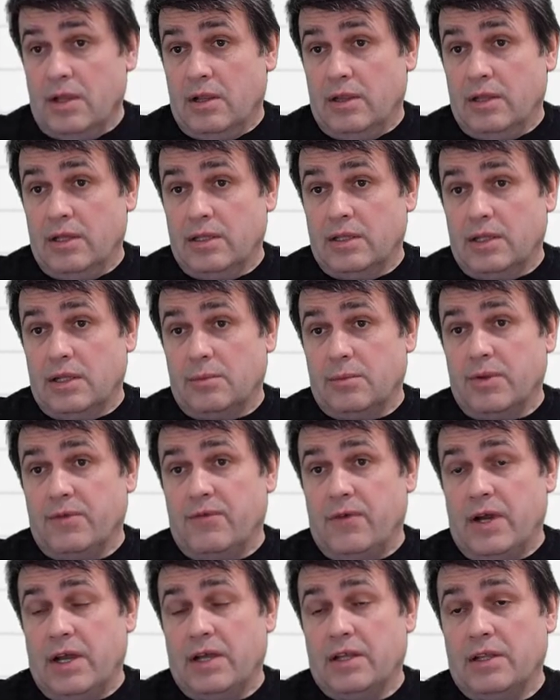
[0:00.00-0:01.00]
little bit
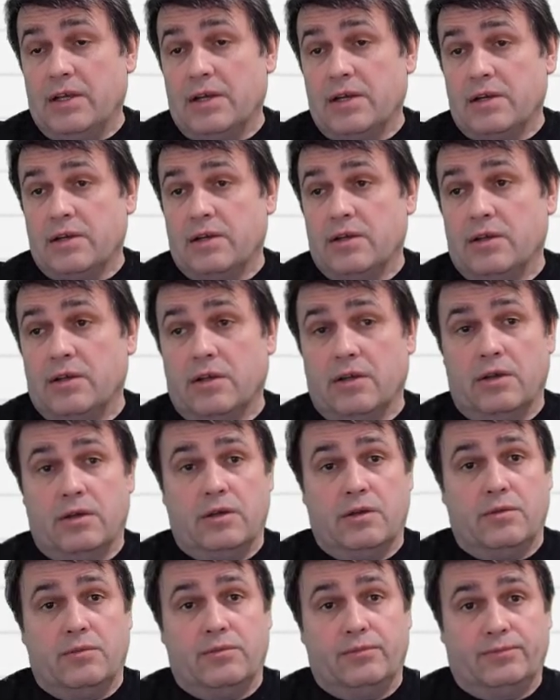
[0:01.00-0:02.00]
wider
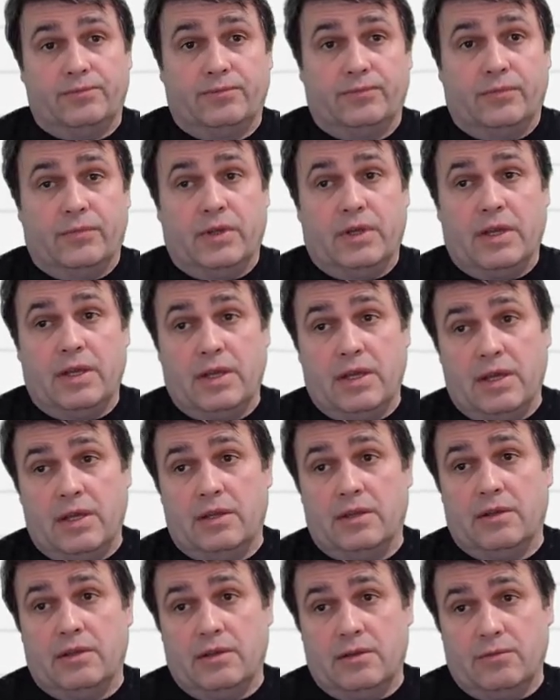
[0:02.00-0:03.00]
uh,
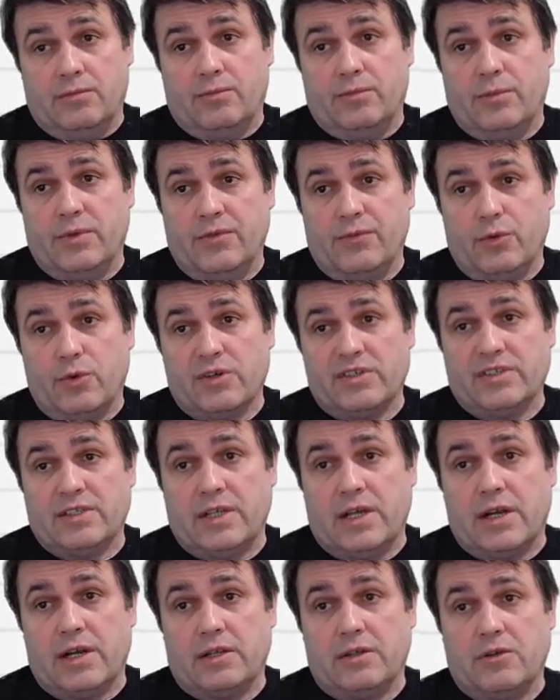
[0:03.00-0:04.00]
again before
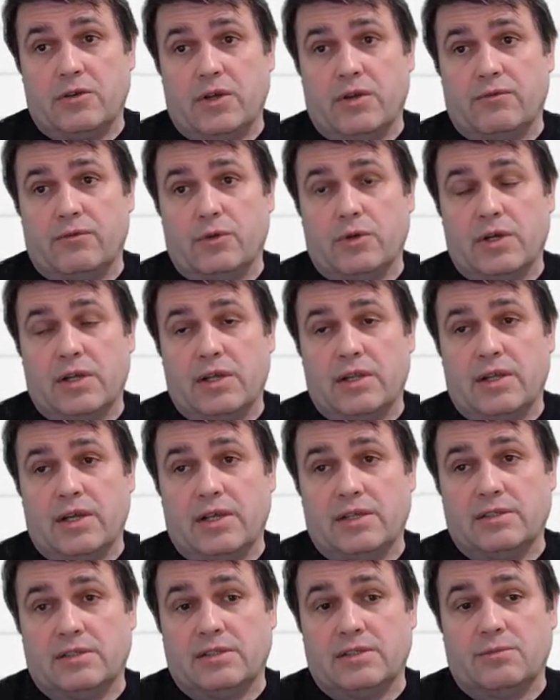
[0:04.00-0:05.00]
start you have to
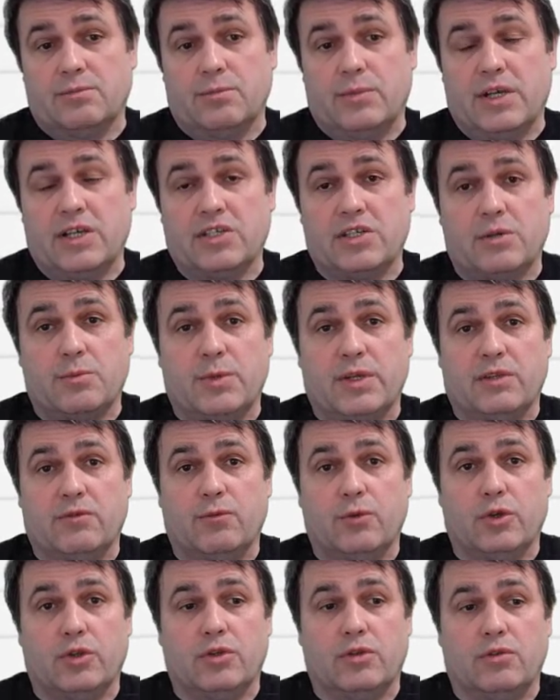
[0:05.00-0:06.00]
realize measurement
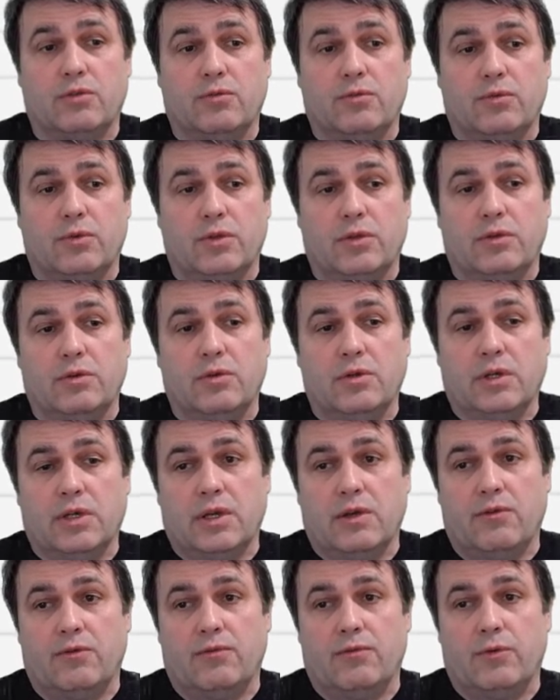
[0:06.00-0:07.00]
what what do you
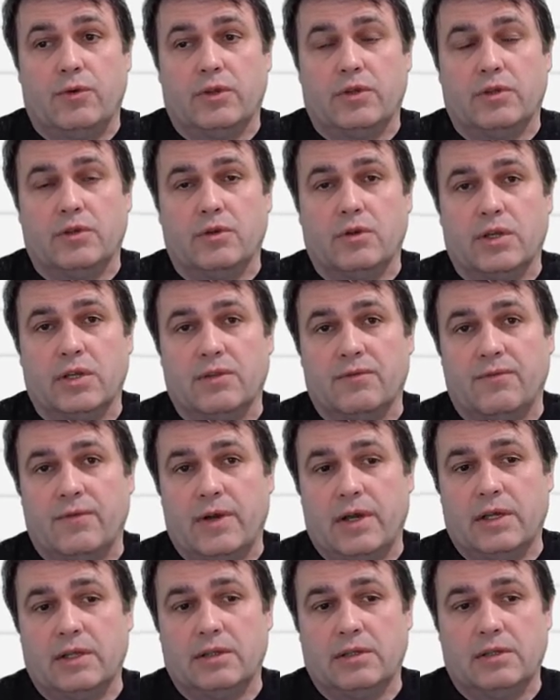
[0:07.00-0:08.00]
have what you can
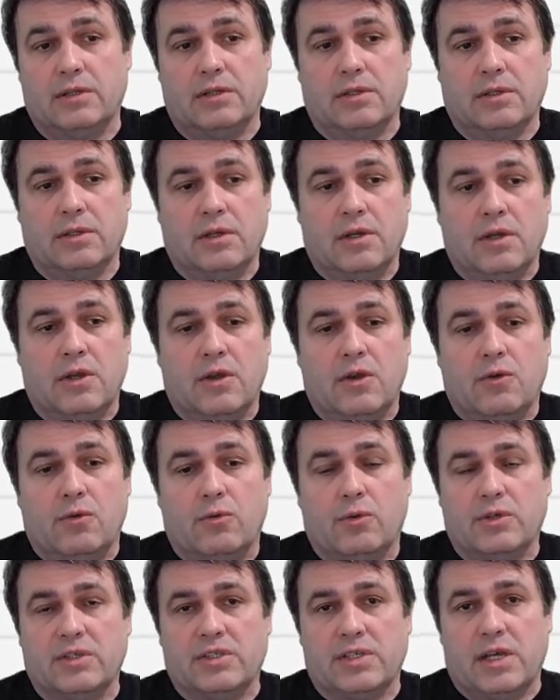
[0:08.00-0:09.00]
find
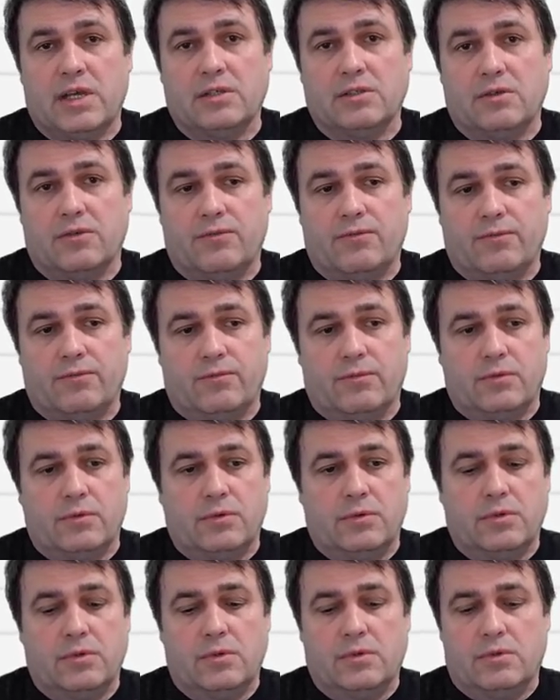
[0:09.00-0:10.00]
what size of
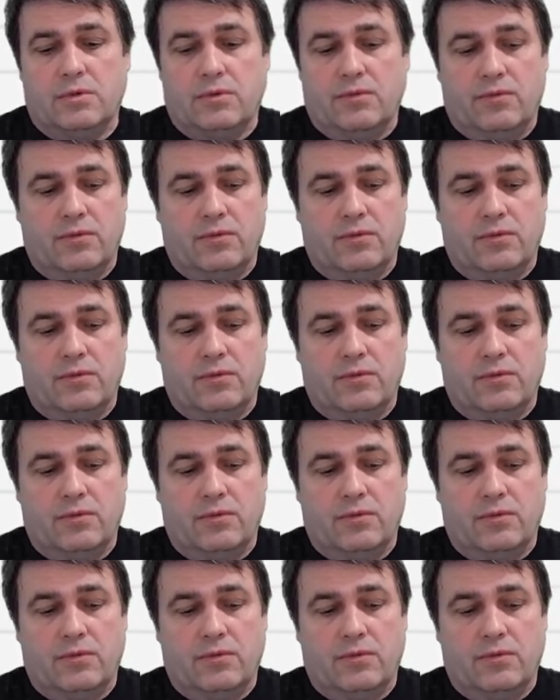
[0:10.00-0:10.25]
uh,